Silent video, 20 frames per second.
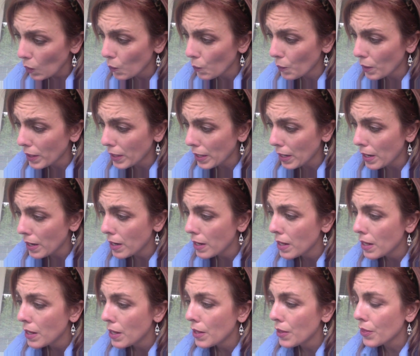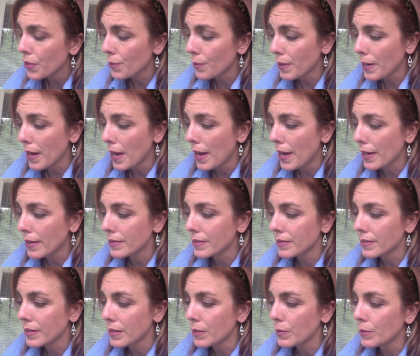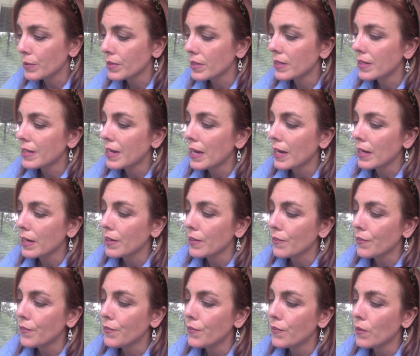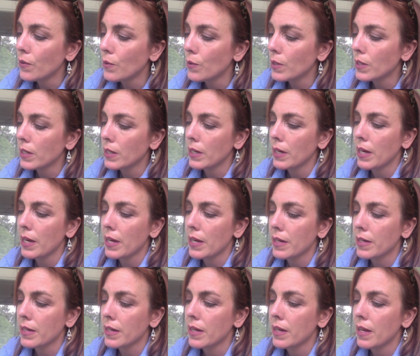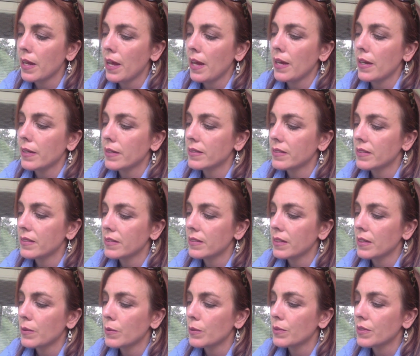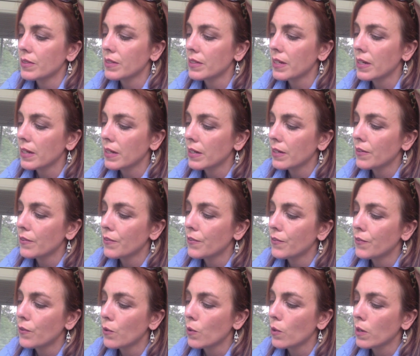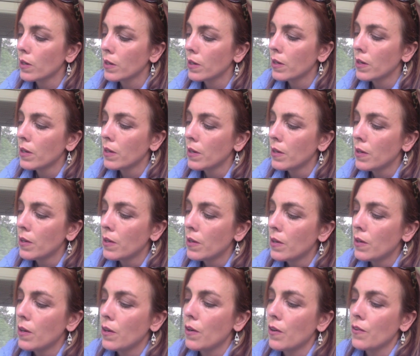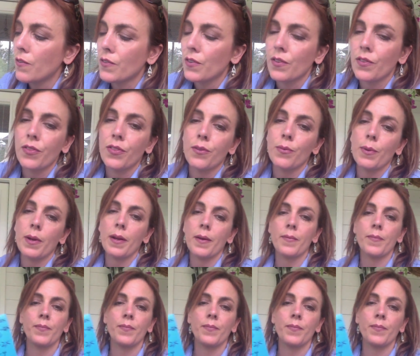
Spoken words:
we get 3x is equal to negative 4, and x is equal to negative 4 over 3.